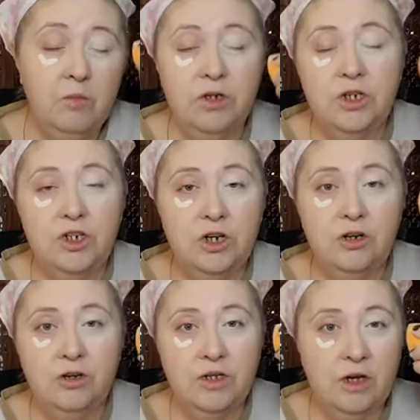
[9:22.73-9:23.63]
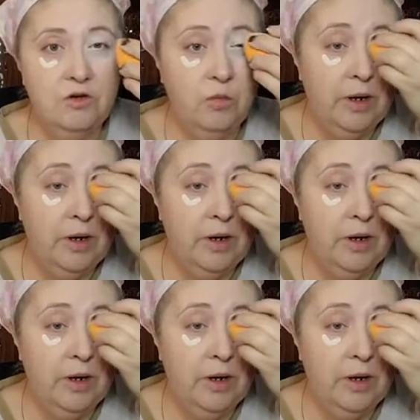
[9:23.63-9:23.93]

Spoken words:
which is gender and sexual